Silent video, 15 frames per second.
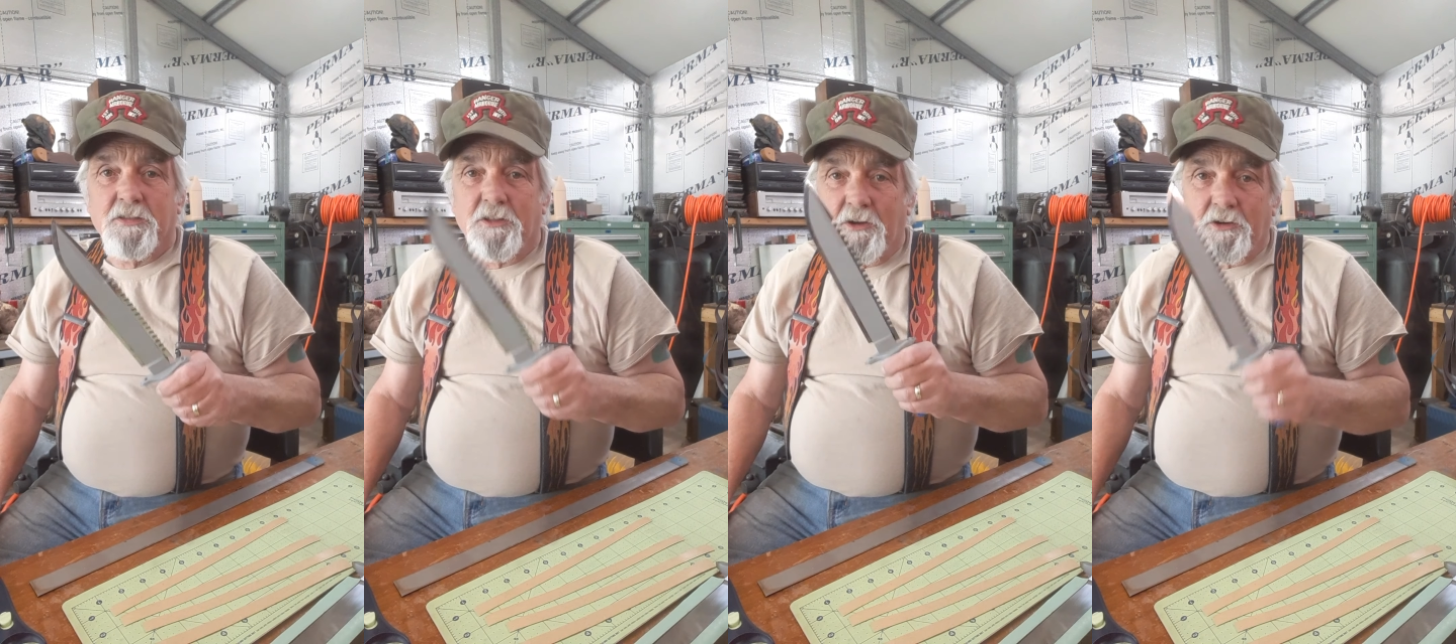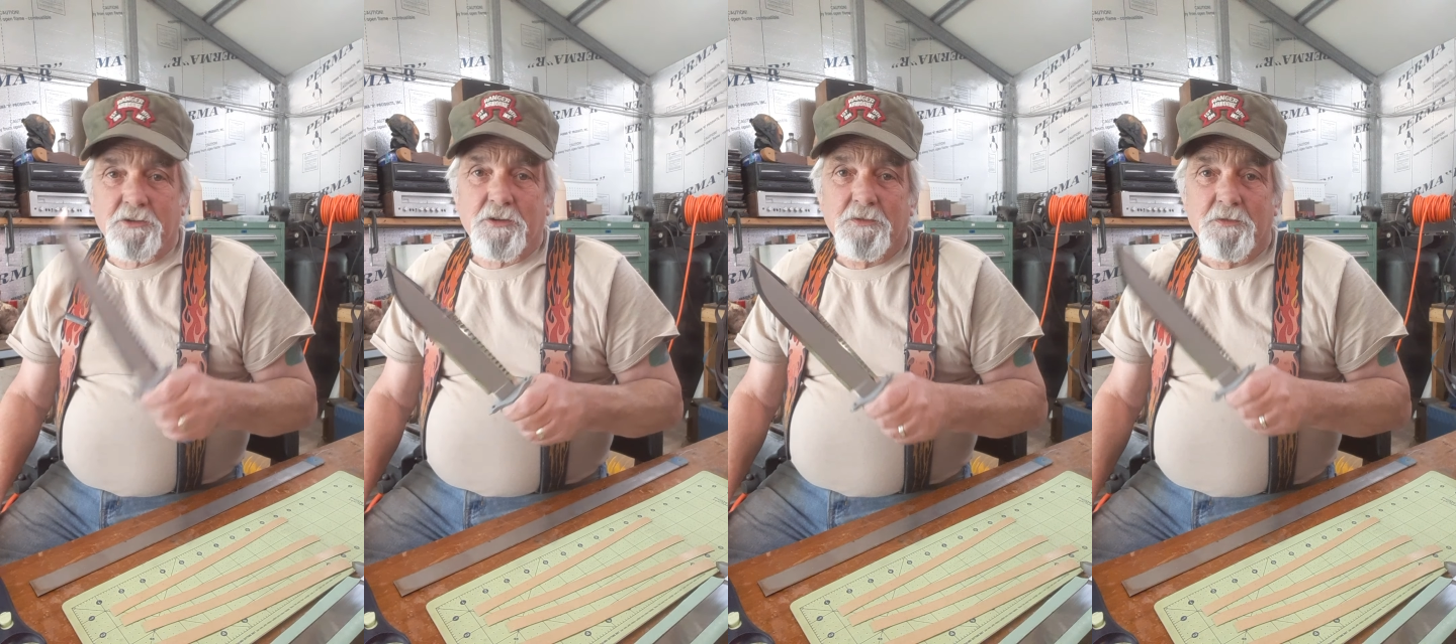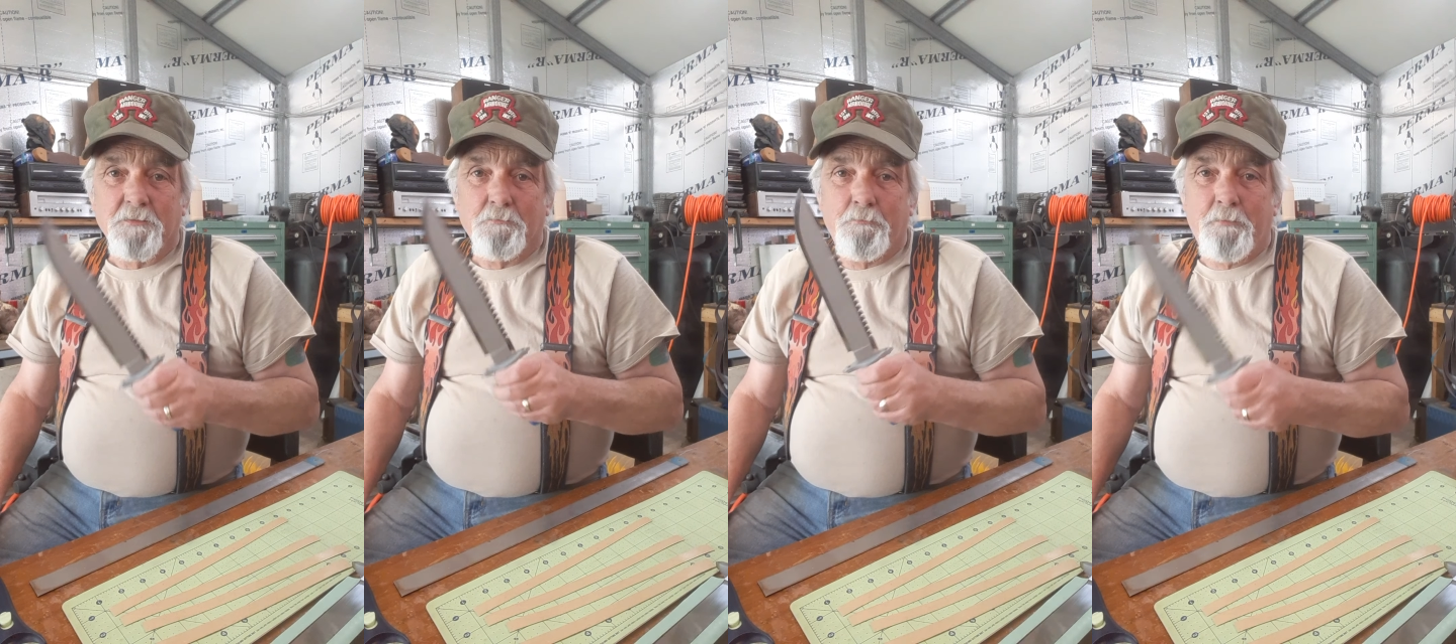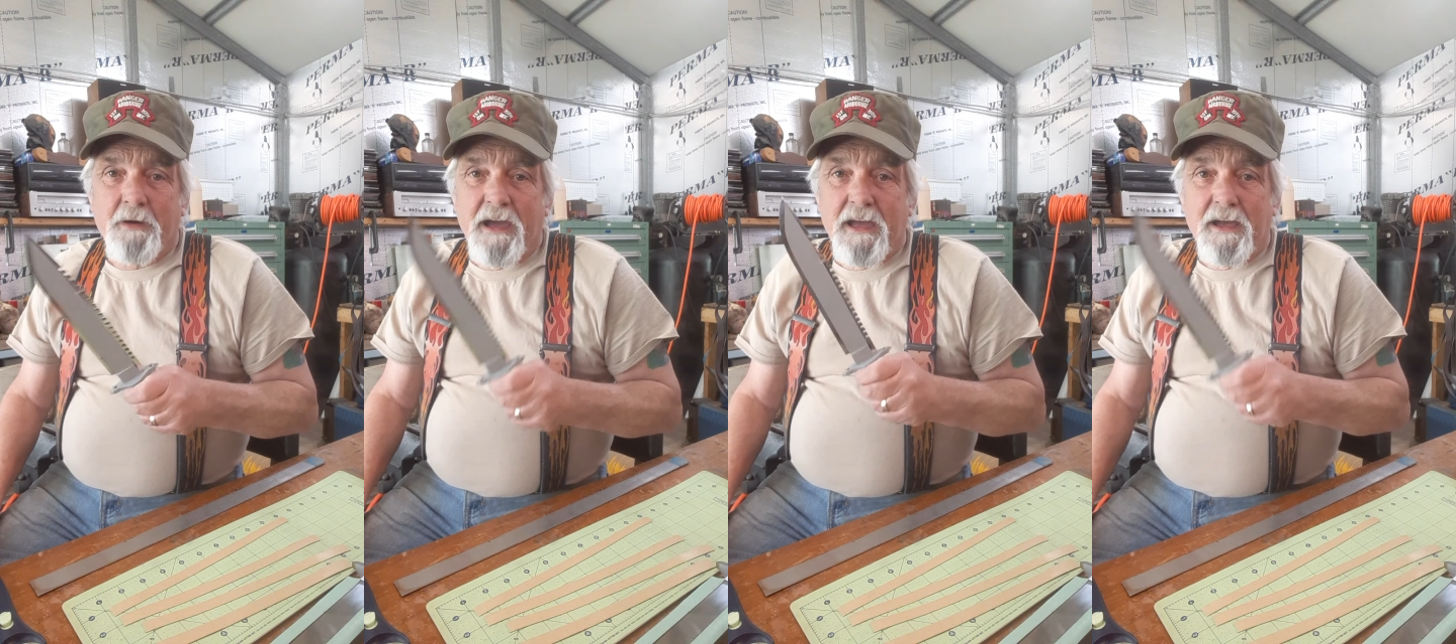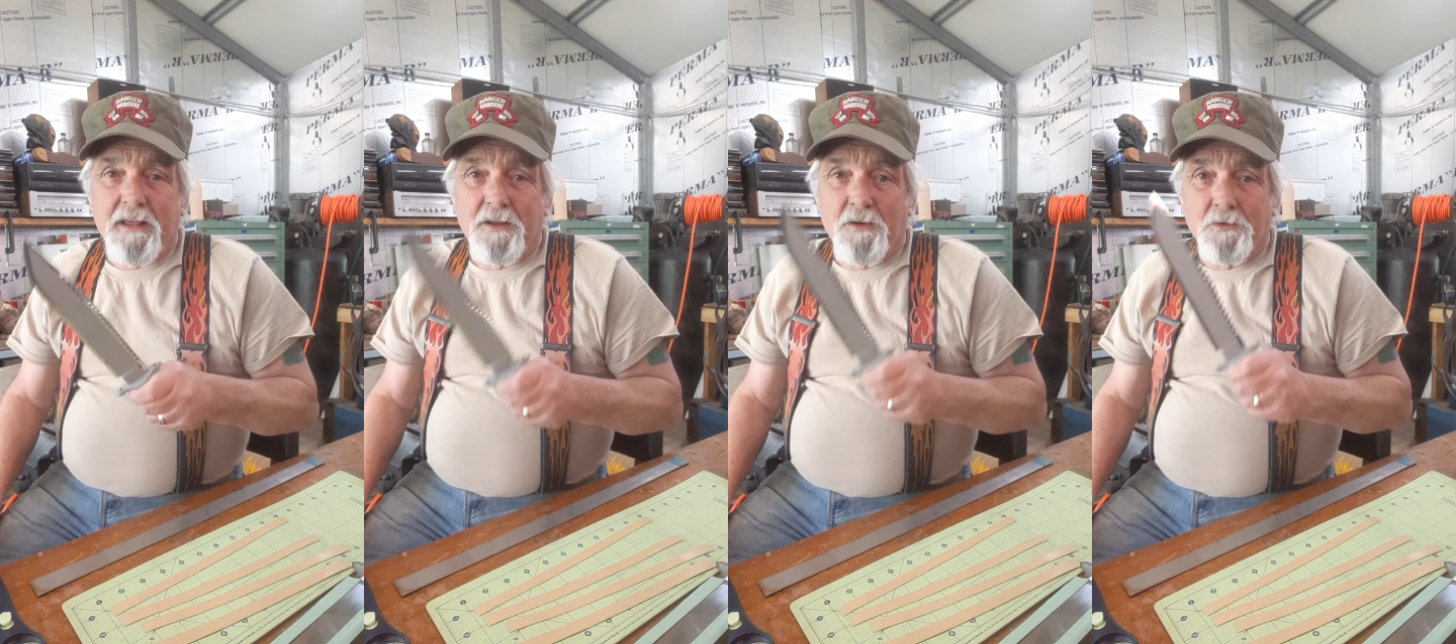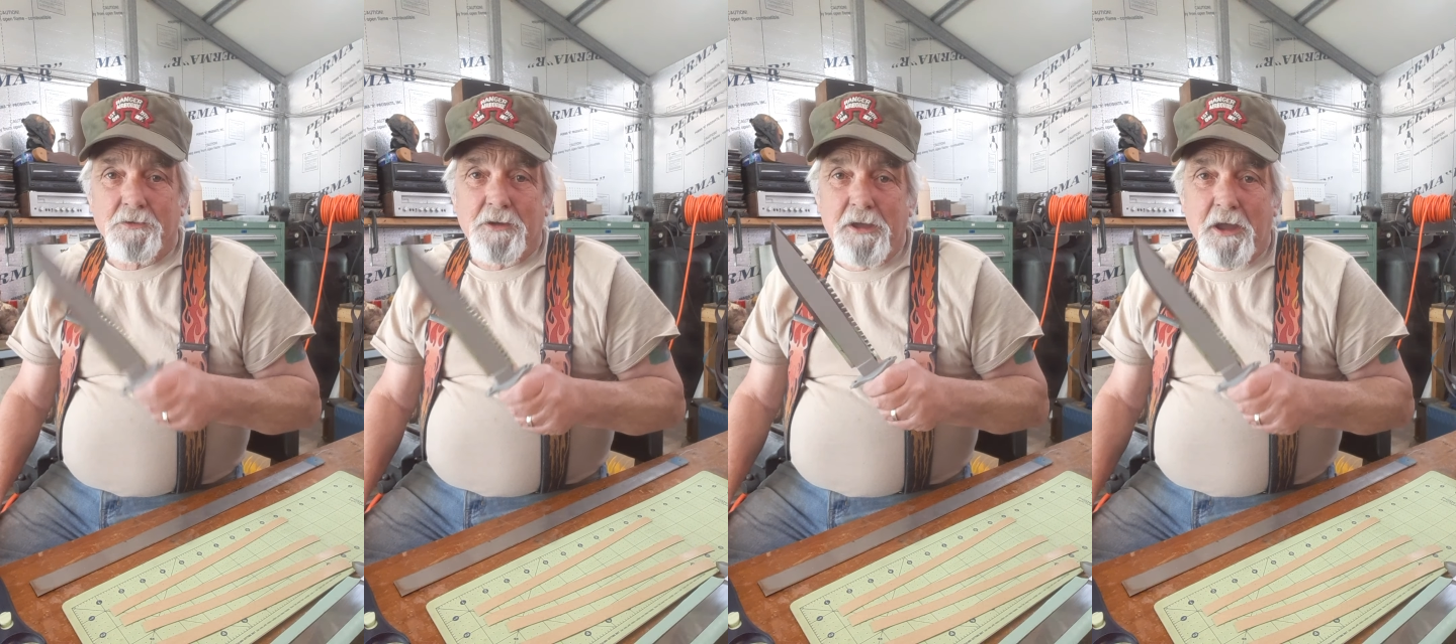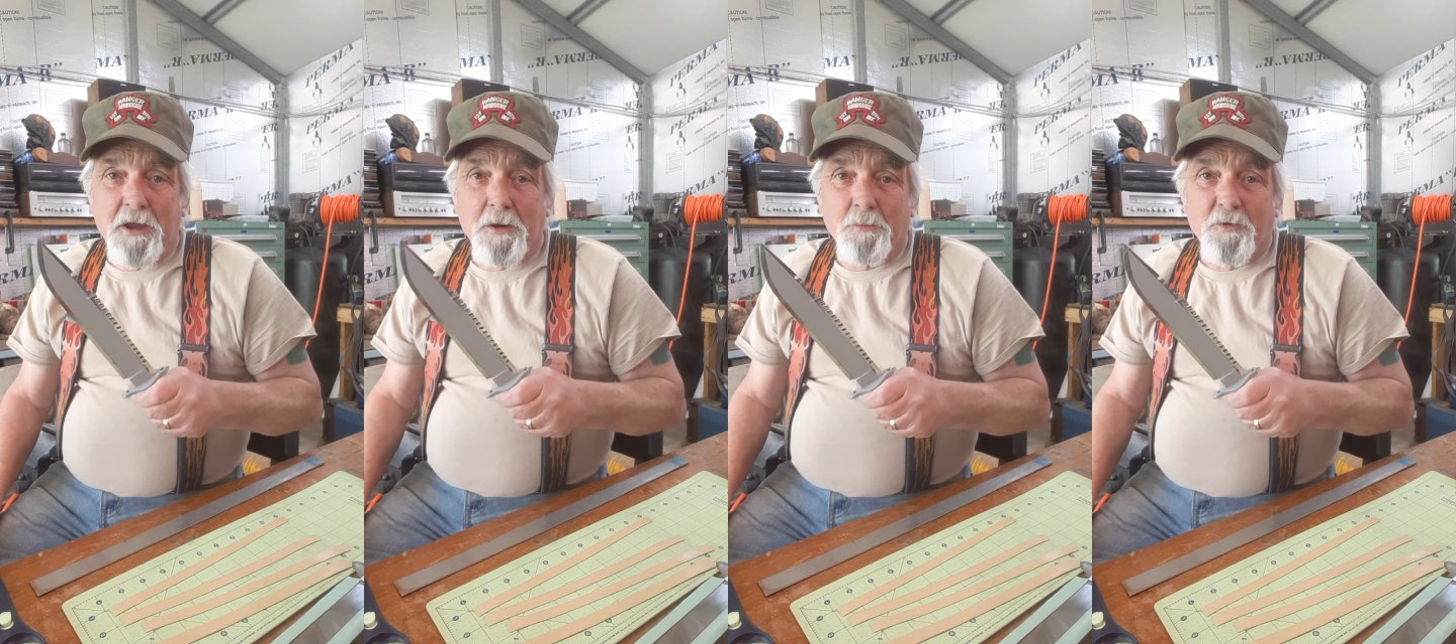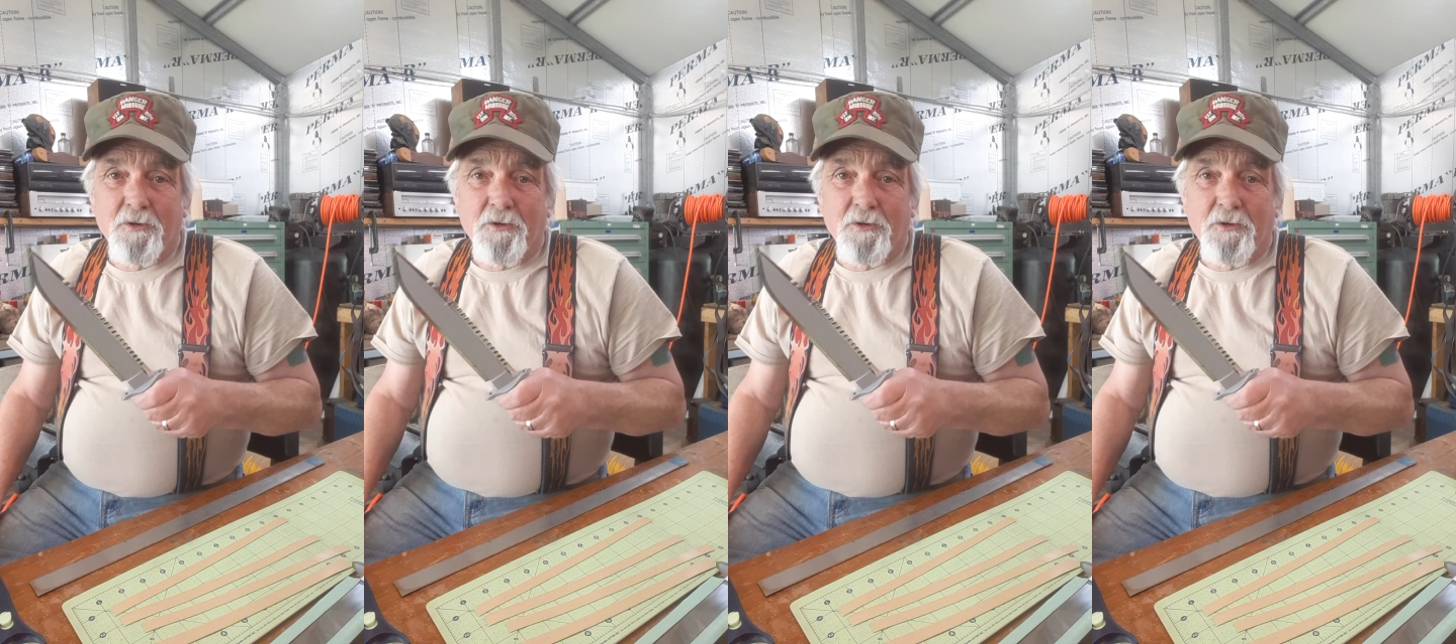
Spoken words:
looked bad on camera.